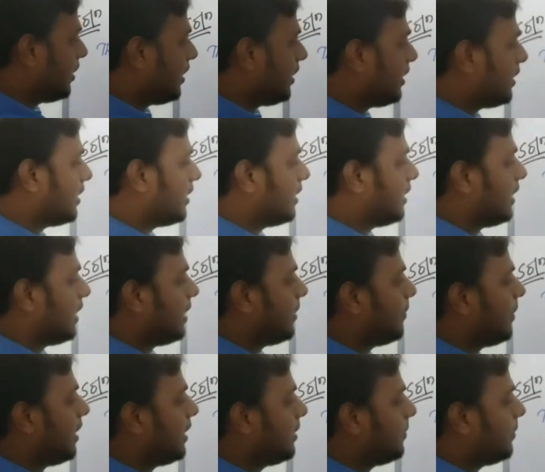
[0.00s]
it and
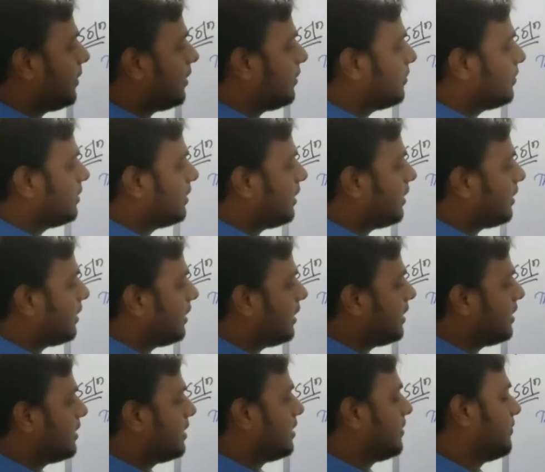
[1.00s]
multiply with the
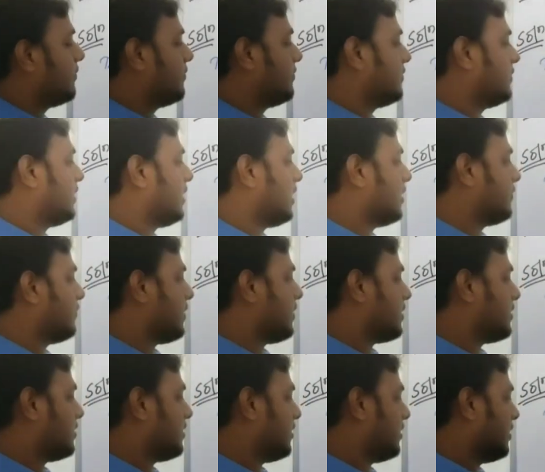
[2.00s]
entire second
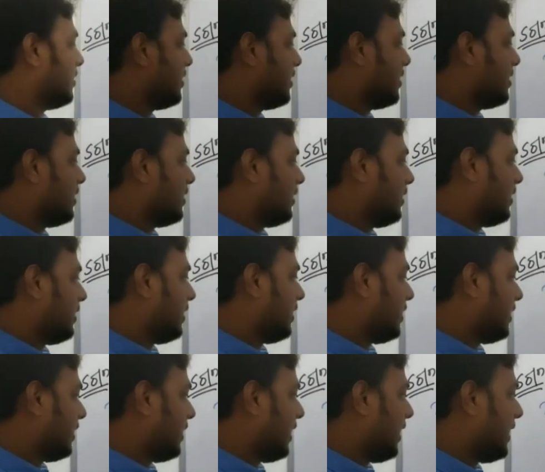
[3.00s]
factor.
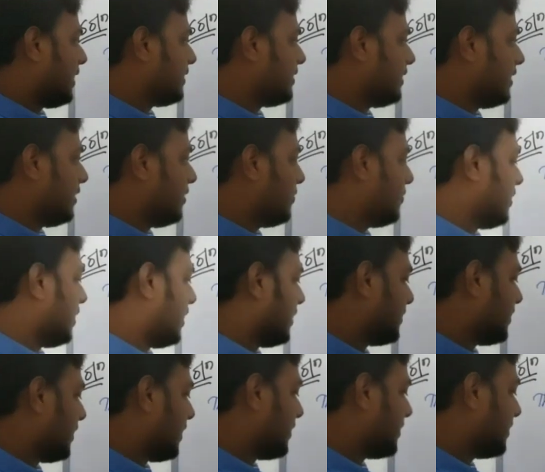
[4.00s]
Then x into
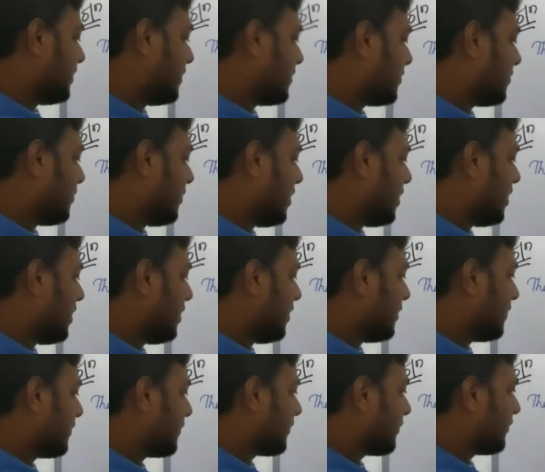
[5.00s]
x, x
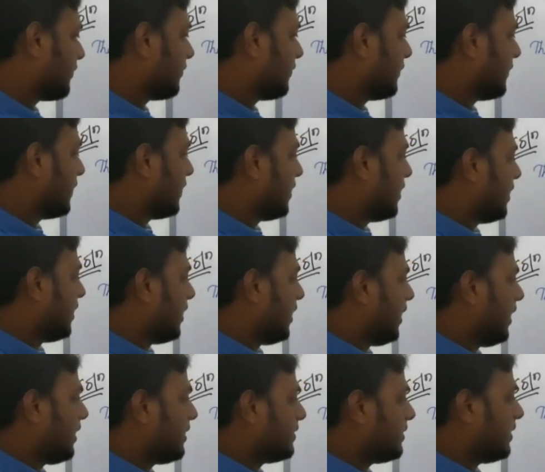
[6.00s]
square,
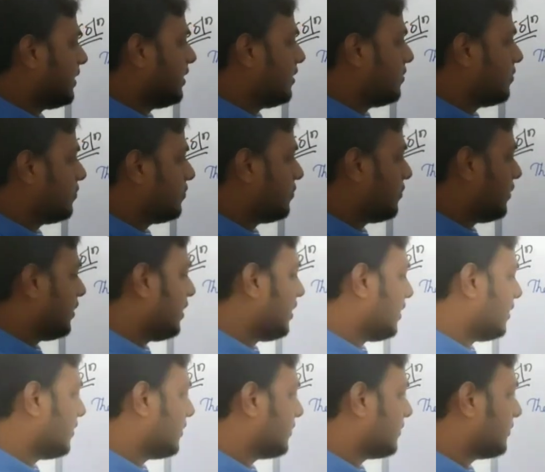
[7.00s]
x into
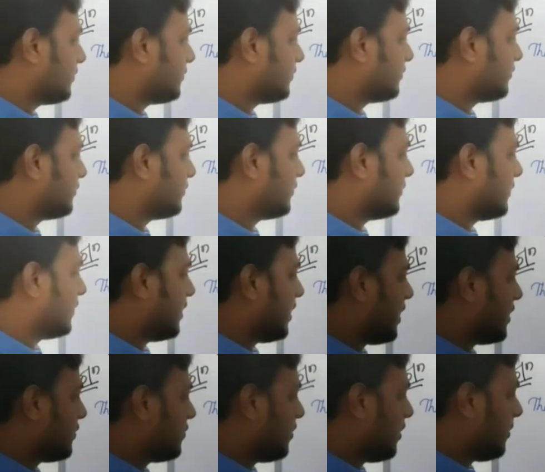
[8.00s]
3,
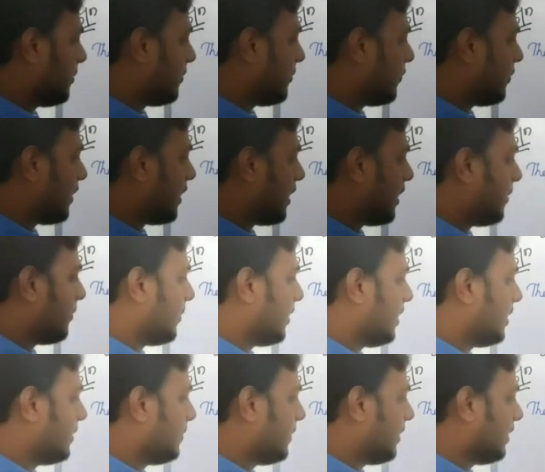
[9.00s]
actually I am
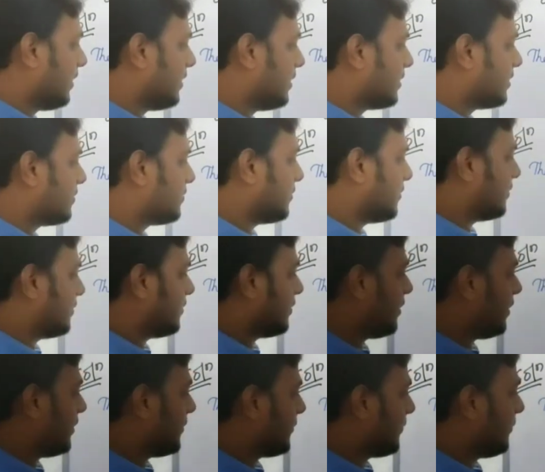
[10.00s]
multiplying this way,
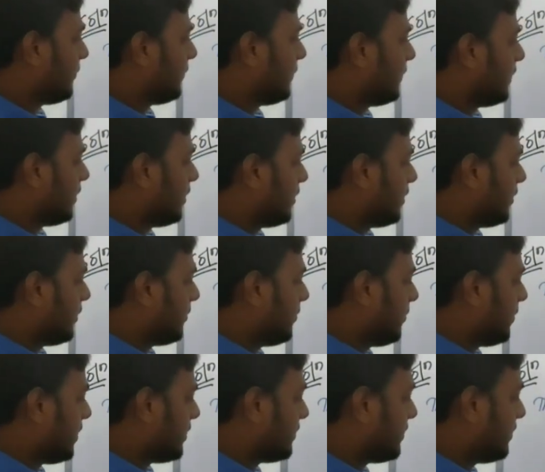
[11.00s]
okay,
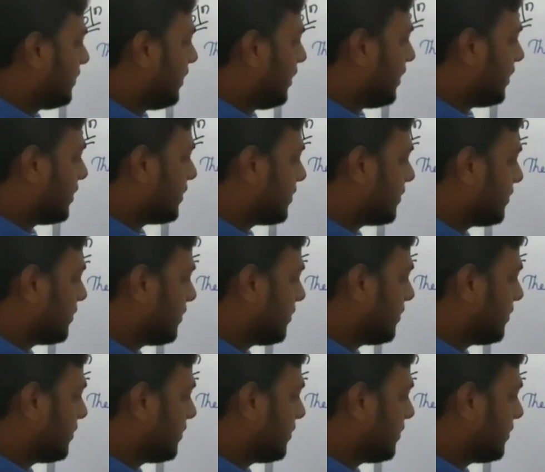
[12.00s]
plus 3x.